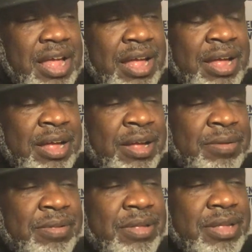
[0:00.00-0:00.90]

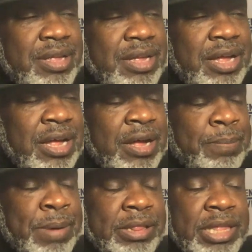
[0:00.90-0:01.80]
But
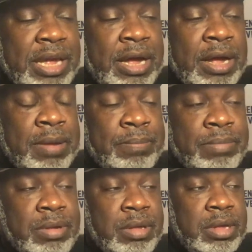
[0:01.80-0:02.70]
the
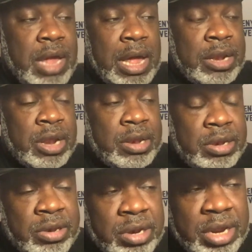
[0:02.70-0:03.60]

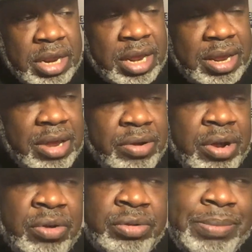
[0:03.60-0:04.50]
here
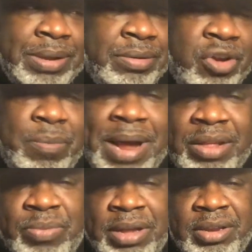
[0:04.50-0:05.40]
goes, man.
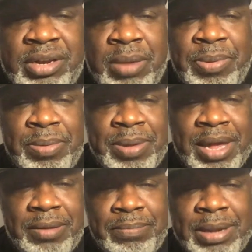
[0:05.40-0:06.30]
Nobody's watching the WNBA
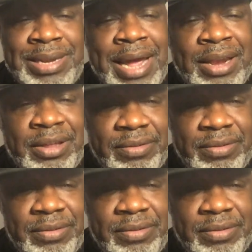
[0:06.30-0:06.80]
but talent.